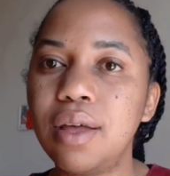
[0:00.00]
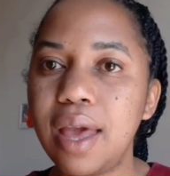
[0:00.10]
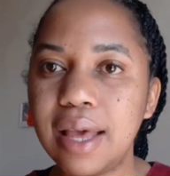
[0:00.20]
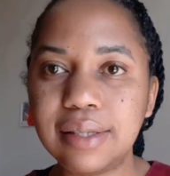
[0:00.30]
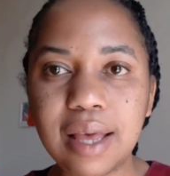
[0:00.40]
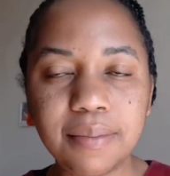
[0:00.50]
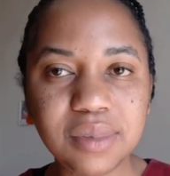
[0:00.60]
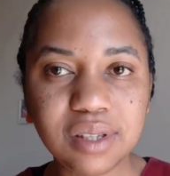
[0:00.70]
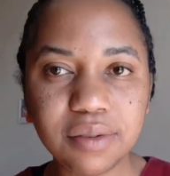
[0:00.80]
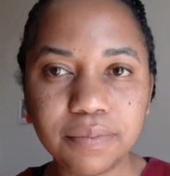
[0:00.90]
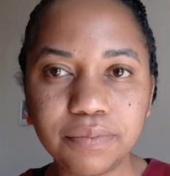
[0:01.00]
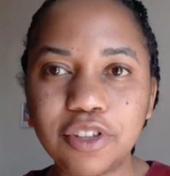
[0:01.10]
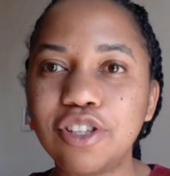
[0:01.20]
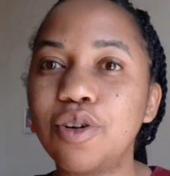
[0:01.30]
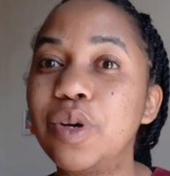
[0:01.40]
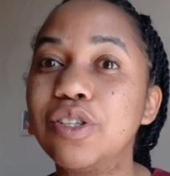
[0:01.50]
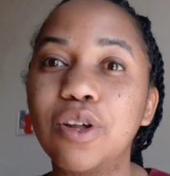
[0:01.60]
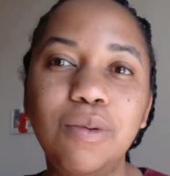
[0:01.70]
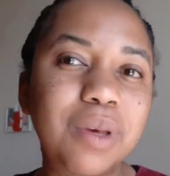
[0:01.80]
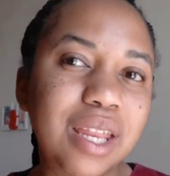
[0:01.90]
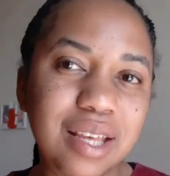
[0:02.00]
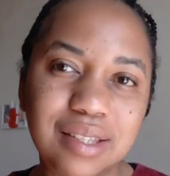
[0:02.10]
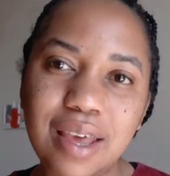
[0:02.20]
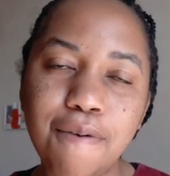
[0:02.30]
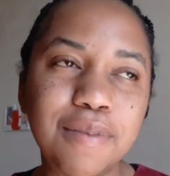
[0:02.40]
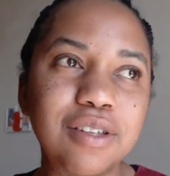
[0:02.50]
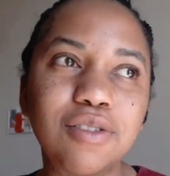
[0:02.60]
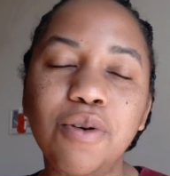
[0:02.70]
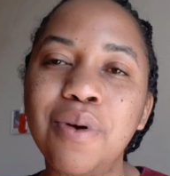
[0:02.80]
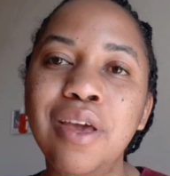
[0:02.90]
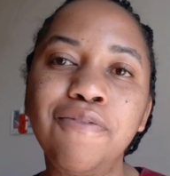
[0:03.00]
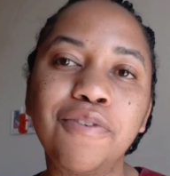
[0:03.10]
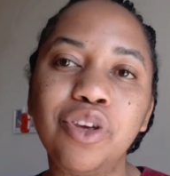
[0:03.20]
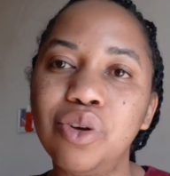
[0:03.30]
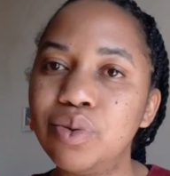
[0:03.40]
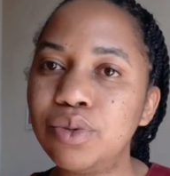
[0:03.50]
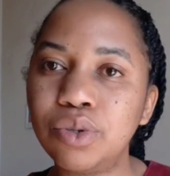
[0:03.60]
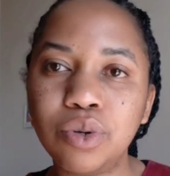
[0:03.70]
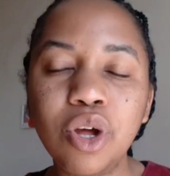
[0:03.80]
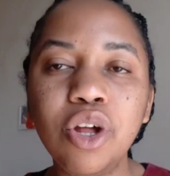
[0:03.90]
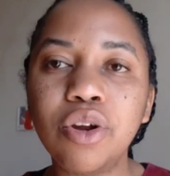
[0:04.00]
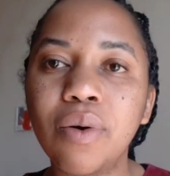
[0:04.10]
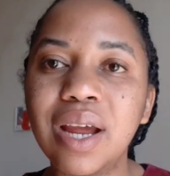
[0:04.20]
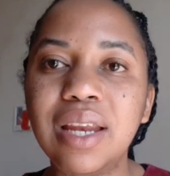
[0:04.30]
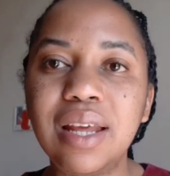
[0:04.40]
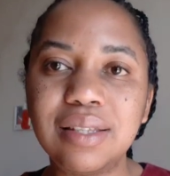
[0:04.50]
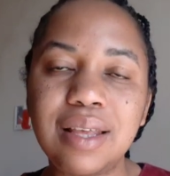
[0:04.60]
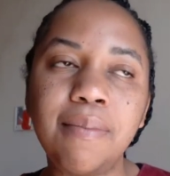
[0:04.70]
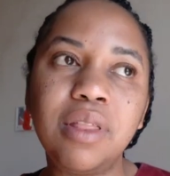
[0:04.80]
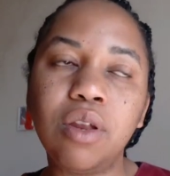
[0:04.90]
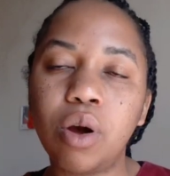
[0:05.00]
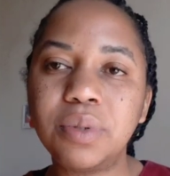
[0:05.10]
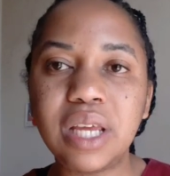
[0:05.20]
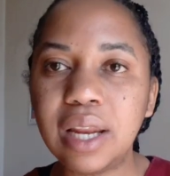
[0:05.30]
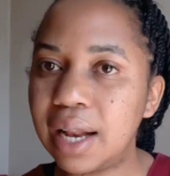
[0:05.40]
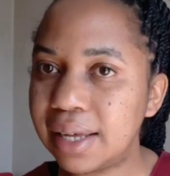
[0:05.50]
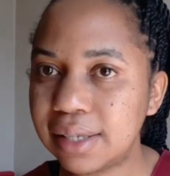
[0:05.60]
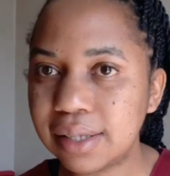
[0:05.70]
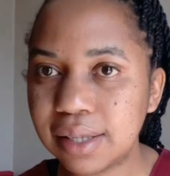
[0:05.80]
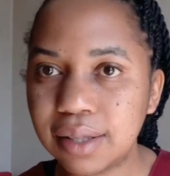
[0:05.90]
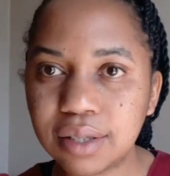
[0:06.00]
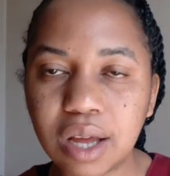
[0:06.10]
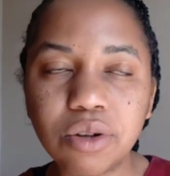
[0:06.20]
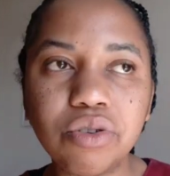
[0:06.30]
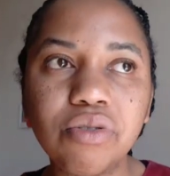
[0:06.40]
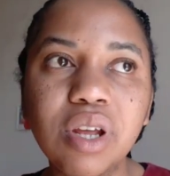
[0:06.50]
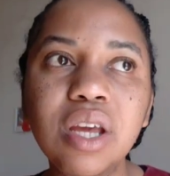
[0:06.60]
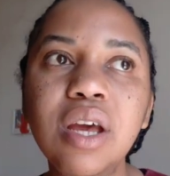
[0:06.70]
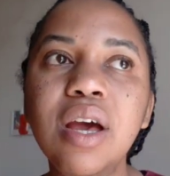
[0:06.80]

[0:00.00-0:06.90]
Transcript: exams, there's always going to be an exam. There's no way for you to not write an exam and then obtain a license in this country.